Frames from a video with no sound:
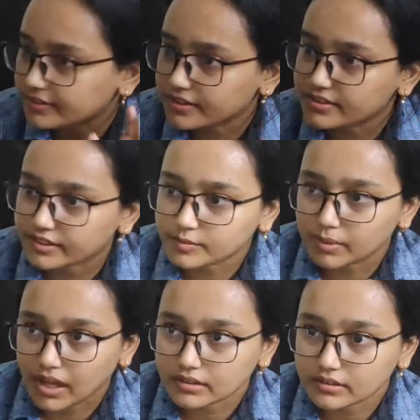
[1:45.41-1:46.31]
there's 6
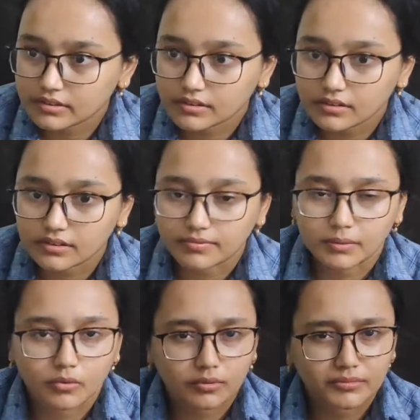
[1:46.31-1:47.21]
plants if I'm
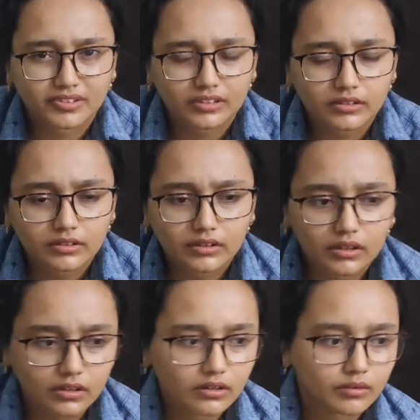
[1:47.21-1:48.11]
not missing
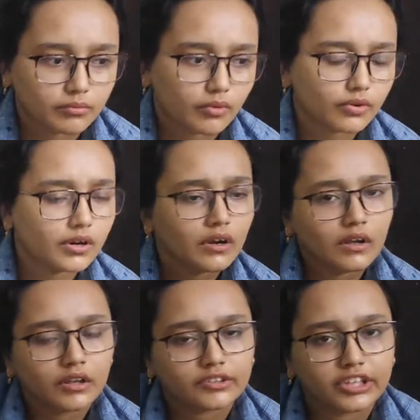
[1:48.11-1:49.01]
more.
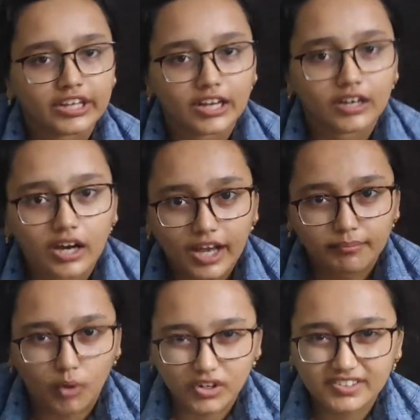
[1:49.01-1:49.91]
There I
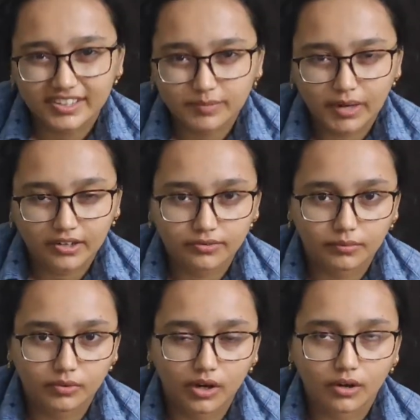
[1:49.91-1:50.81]
bought 6 plants from
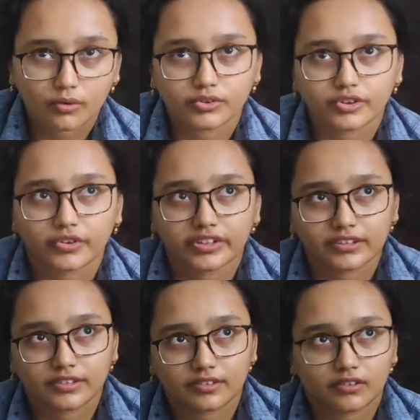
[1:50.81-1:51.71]
ugaoo during
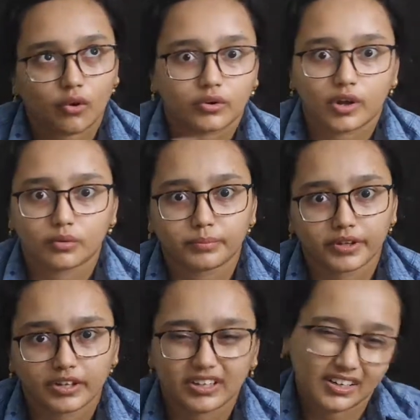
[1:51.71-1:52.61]
this lockdown
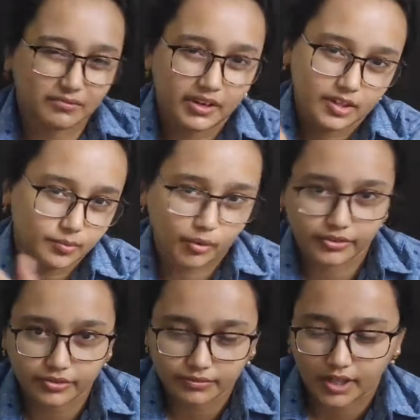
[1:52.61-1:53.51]
period at various
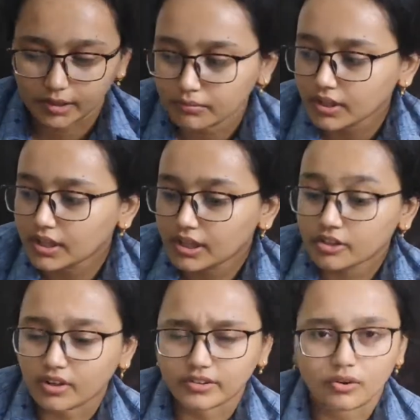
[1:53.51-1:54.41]
points of time.
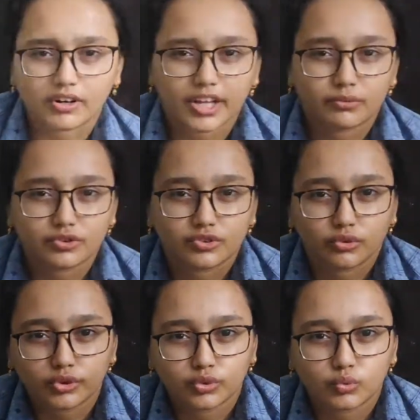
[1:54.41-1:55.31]
So I thought I would
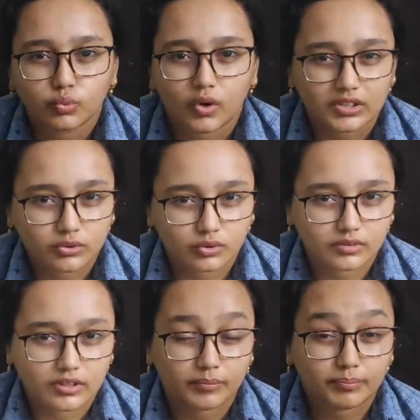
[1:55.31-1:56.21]
show you what those
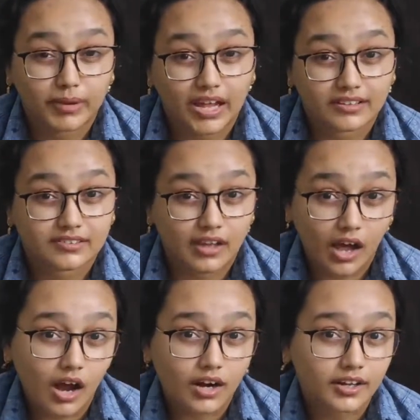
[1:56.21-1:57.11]
plants
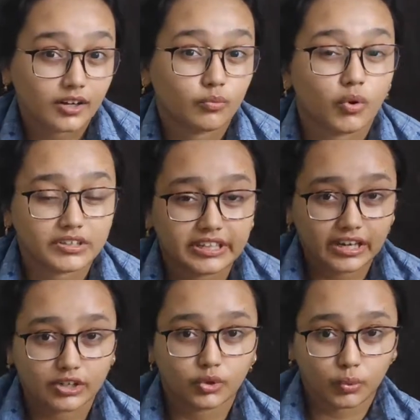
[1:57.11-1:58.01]
are and what they
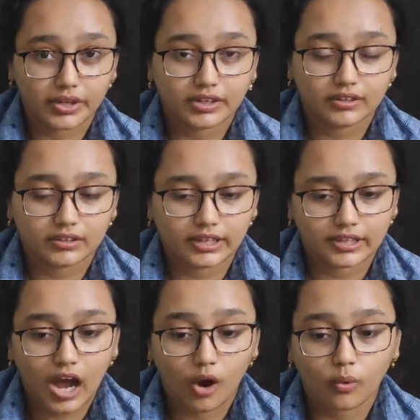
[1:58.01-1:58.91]
are doing, like
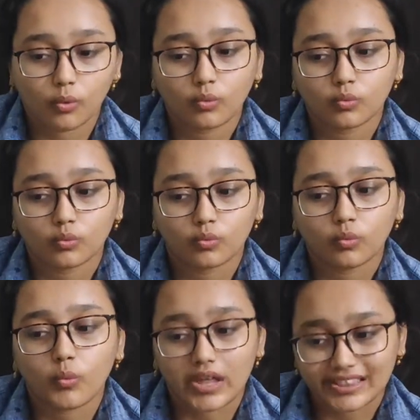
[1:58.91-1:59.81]
how
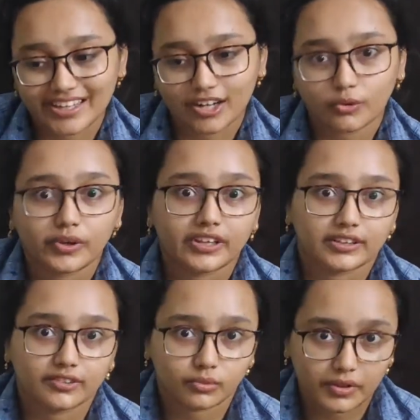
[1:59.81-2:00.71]
well they are doing in
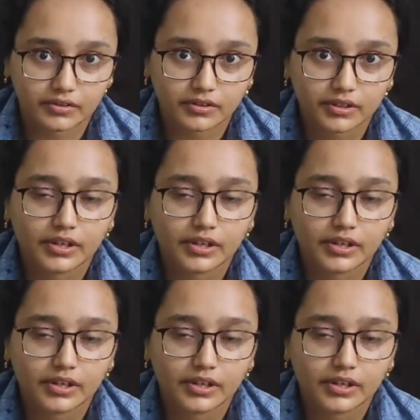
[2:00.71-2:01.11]
this weather,